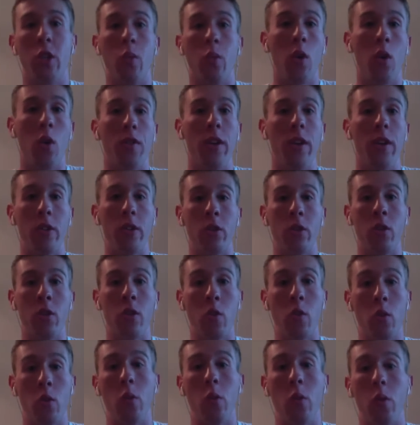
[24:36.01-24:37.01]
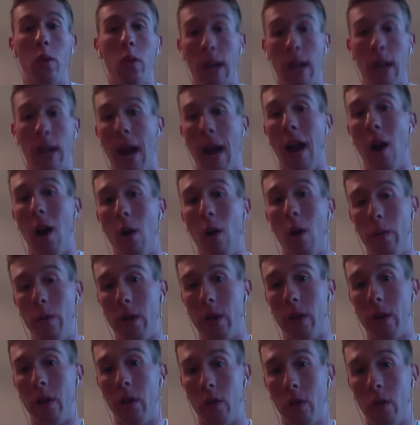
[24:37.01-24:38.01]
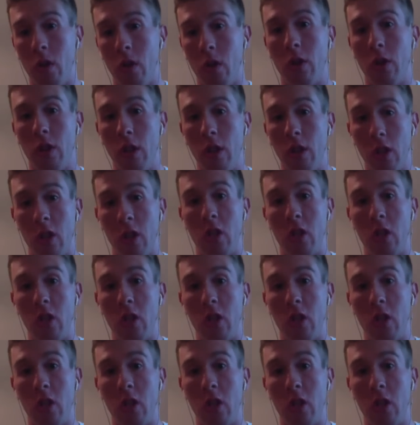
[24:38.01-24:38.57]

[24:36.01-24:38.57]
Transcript: what they do now because this is,